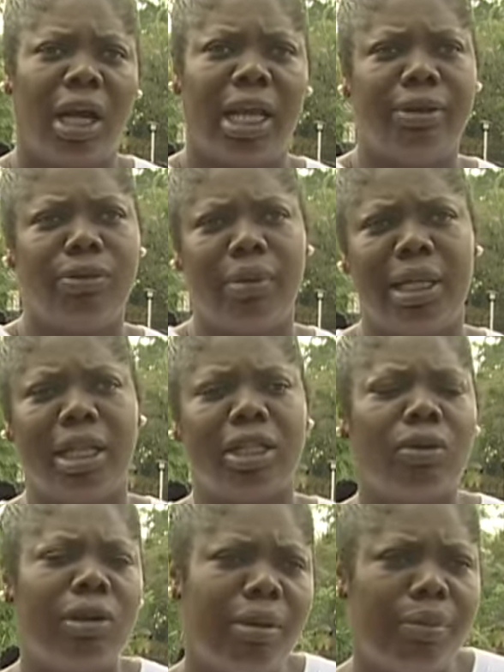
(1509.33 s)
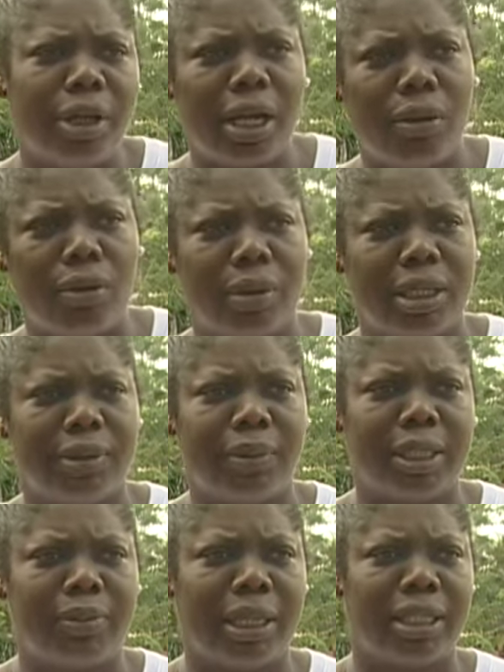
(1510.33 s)
And women not only bring a woman's
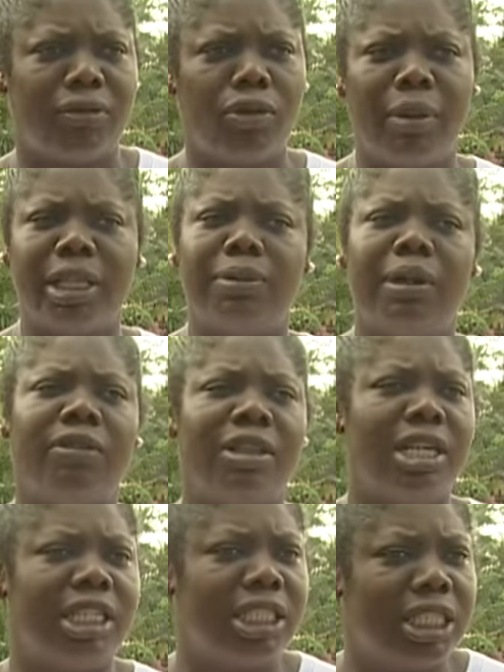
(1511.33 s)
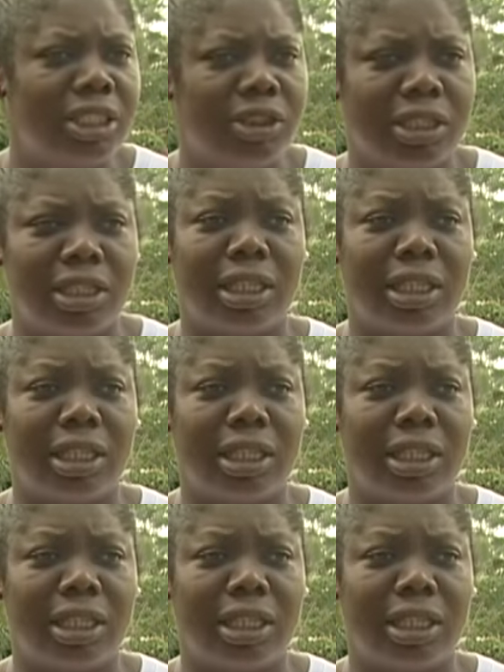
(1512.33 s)
perspective, women speak for their children.